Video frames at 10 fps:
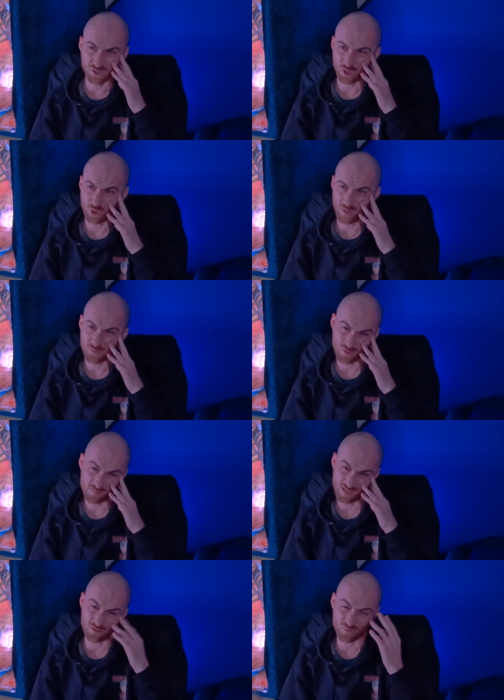So that's what I
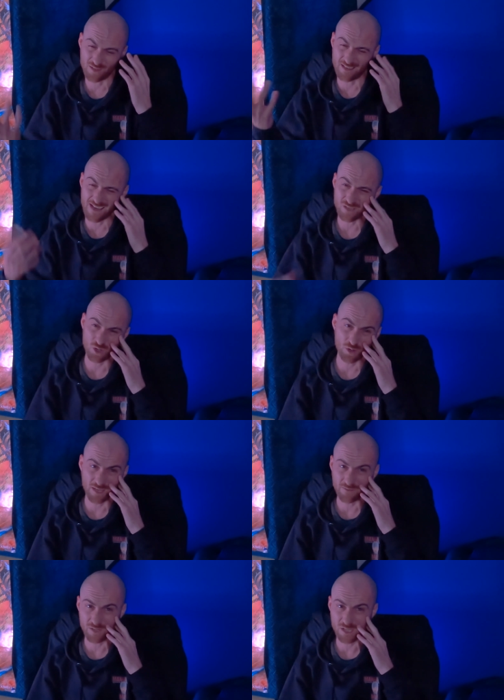mean. That's why I guess I got to
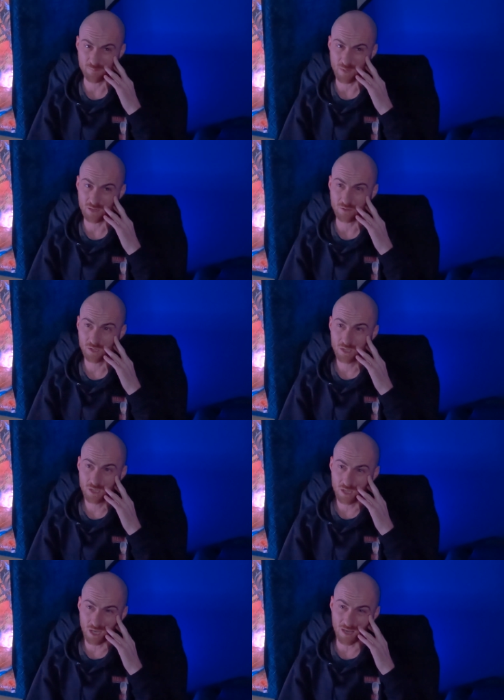give it a spud
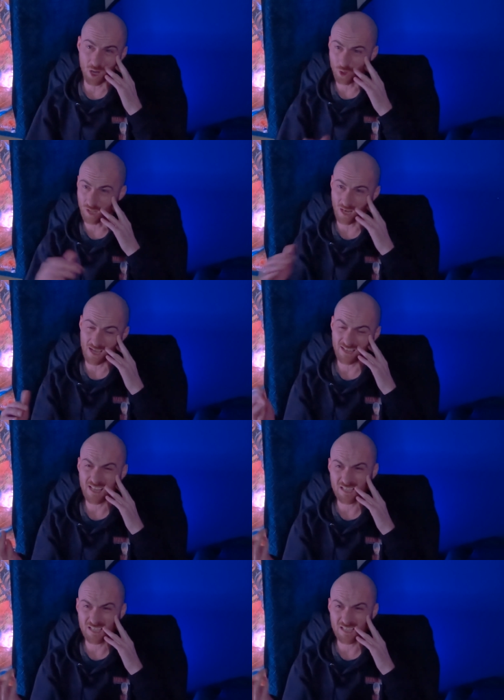uh, on the line.